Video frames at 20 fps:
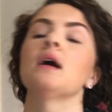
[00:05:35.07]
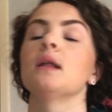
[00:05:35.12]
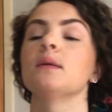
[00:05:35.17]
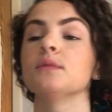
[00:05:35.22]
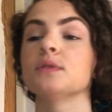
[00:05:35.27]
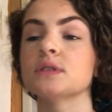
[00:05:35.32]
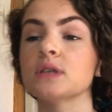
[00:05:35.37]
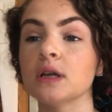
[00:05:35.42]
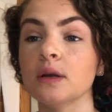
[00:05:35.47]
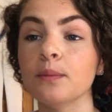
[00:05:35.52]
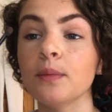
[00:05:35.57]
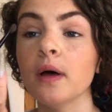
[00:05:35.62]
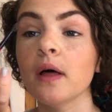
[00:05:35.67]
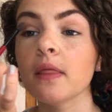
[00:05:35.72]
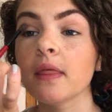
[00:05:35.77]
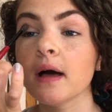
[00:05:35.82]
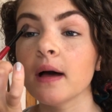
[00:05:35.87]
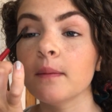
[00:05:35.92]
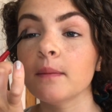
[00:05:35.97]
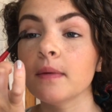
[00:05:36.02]
I'm just gonna
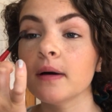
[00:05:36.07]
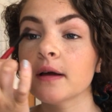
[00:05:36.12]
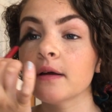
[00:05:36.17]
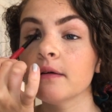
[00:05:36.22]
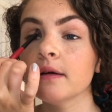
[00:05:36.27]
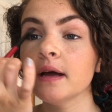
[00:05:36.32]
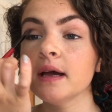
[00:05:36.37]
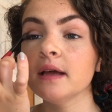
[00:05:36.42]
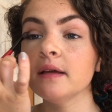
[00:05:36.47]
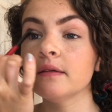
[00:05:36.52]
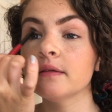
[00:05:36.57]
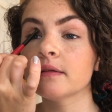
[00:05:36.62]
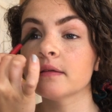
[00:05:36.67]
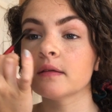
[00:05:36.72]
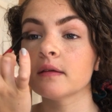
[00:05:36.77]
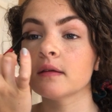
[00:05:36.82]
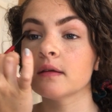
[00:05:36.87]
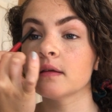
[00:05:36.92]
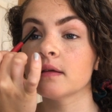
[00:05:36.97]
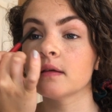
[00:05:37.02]
put that in my
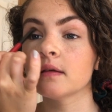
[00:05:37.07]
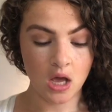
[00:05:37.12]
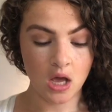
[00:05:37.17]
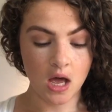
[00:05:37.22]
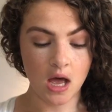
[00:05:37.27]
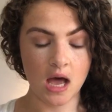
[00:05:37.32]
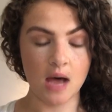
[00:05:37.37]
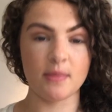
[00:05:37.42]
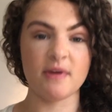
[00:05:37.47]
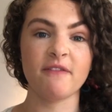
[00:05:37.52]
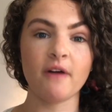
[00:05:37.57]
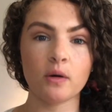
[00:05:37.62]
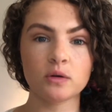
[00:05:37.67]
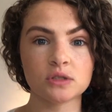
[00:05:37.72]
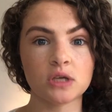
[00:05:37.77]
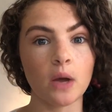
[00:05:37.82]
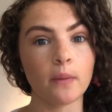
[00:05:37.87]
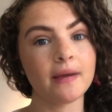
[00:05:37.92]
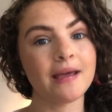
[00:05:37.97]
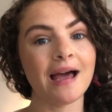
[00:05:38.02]
crease. If I
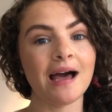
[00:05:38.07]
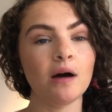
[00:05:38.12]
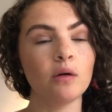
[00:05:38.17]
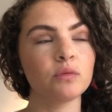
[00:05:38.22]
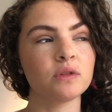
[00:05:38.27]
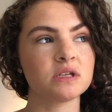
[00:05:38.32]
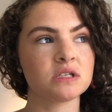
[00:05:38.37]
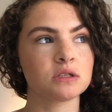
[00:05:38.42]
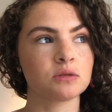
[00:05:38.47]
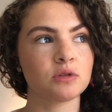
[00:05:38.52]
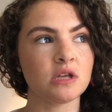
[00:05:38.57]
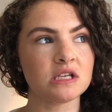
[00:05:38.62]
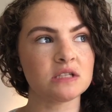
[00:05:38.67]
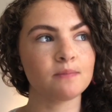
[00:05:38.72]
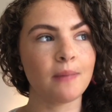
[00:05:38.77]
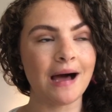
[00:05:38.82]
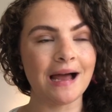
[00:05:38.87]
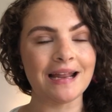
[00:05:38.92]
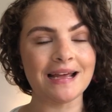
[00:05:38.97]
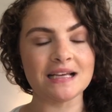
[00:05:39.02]
was going out, this
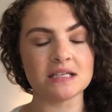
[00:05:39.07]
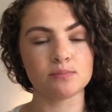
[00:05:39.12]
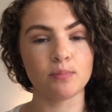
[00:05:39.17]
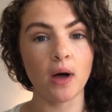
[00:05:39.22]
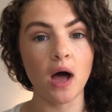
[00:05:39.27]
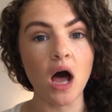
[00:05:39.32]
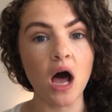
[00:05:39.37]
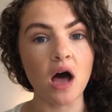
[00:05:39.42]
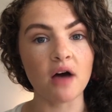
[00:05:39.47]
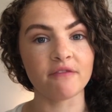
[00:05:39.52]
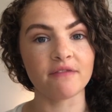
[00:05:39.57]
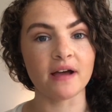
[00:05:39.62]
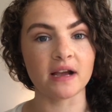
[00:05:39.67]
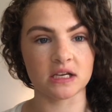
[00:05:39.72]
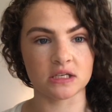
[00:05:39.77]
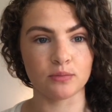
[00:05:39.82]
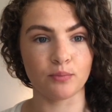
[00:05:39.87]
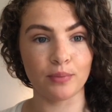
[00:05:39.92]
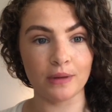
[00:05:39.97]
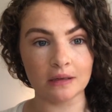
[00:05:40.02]
palette is
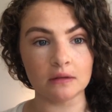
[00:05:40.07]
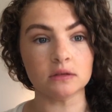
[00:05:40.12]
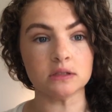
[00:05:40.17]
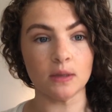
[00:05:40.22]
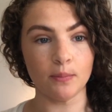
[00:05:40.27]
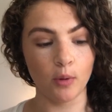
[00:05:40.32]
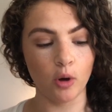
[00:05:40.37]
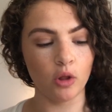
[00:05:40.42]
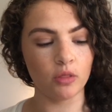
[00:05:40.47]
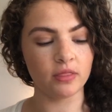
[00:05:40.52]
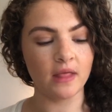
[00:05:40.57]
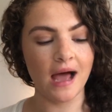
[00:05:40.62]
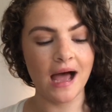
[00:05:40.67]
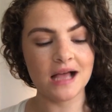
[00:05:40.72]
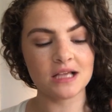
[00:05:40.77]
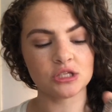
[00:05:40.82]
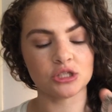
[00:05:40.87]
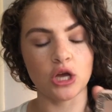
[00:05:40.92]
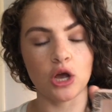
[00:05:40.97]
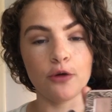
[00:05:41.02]
perfect to build upon
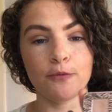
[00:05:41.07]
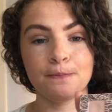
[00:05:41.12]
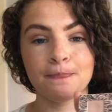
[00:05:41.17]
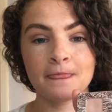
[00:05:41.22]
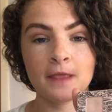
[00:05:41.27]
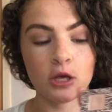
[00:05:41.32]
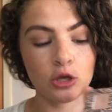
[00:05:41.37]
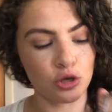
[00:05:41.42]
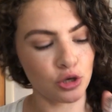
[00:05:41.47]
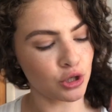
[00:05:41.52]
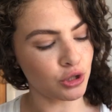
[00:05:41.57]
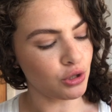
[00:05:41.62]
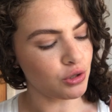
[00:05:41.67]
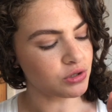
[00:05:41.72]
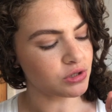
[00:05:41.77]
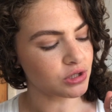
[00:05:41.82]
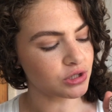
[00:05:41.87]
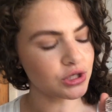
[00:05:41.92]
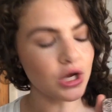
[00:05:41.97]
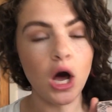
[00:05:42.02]
that. So you can
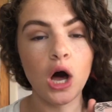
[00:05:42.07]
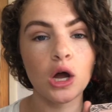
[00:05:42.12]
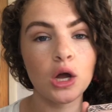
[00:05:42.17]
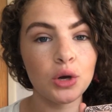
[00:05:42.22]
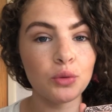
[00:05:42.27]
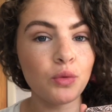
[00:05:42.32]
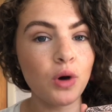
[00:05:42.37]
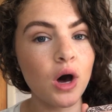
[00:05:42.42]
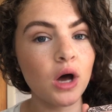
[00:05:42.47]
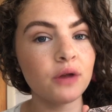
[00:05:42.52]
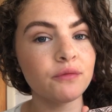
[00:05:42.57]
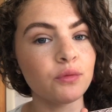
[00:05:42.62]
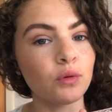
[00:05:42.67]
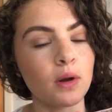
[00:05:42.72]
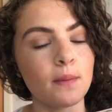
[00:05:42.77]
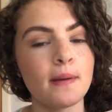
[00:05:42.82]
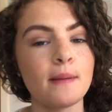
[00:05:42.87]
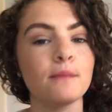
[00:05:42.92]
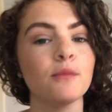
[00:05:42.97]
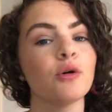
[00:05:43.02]
use the darker one if you
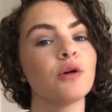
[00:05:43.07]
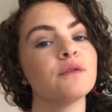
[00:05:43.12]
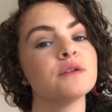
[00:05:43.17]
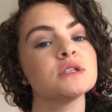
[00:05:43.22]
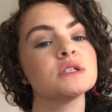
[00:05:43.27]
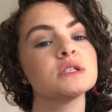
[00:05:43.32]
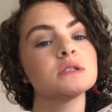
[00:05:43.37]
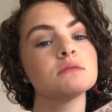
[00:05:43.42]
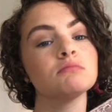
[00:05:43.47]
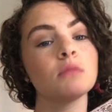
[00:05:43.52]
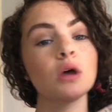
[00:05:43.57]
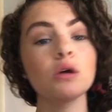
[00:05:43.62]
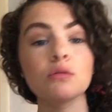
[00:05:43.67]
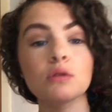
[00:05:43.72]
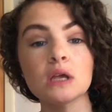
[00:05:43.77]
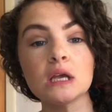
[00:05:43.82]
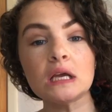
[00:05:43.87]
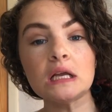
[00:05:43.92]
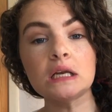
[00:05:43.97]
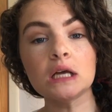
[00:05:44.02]
want a bit more of a
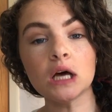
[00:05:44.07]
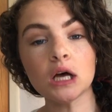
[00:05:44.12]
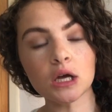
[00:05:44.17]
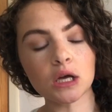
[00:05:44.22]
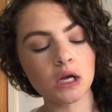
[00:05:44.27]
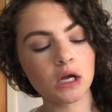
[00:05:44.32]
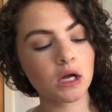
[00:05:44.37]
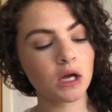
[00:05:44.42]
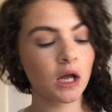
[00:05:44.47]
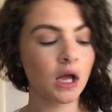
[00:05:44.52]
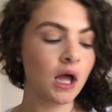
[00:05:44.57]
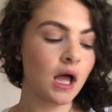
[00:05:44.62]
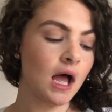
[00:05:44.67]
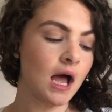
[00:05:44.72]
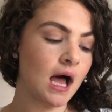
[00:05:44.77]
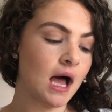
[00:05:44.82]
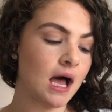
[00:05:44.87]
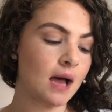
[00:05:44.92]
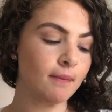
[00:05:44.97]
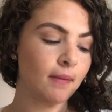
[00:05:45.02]
smoky look.
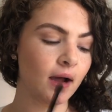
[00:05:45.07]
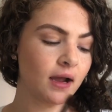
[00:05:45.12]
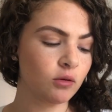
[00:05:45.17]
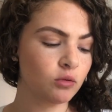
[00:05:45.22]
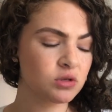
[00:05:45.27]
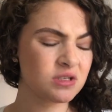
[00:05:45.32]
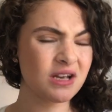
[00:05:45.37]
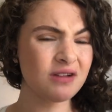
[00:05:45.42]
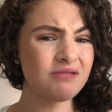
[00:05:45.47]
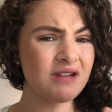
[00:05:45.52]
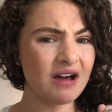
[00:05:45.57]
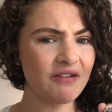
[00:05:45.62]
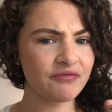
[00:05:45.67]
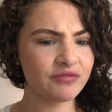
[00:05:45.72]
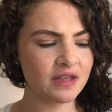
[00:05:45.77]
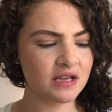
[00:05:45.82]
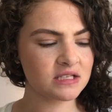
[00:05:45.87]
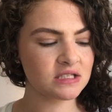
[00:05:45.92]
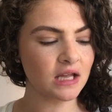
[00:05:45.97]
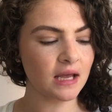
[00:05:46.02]
I also love
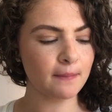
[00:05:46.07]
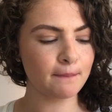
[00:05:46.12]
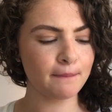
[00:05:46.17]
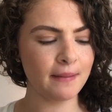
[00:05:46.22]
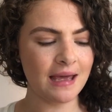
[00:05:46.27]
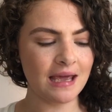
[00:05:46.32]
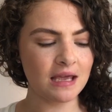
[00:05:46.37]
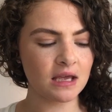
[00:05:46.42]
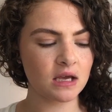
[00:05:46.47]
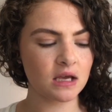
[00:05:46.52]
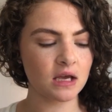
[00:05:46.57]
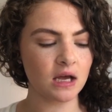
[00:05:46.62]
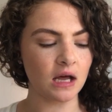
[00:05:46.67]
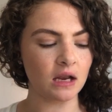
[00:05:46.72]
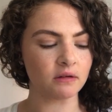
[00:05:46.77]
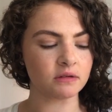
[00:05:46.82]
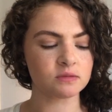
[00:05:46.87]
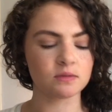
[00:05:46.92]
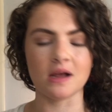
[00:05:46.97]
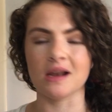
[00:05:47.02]
this like pink
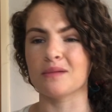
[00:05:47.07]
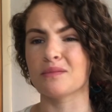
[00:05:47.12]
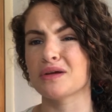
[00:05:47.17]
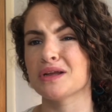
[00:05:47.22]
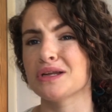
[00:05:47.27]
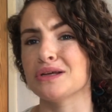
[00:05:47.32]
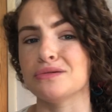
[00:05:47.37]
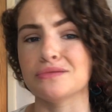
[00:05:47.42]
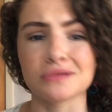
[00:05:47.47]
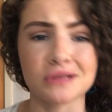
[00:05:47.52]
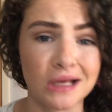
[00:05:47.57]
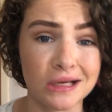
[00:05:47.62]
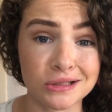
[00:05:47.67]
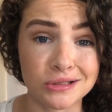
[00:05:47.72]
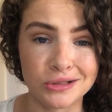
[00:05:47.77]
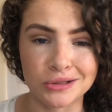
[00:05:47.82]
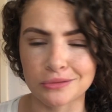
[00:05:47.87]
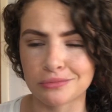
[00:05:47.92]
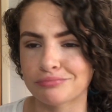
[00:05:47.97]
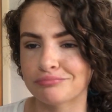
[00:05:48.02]
colour as well. I'm gonna use that
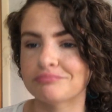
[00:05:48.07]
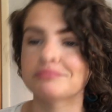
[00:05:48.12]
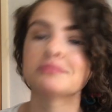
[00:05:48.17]
too.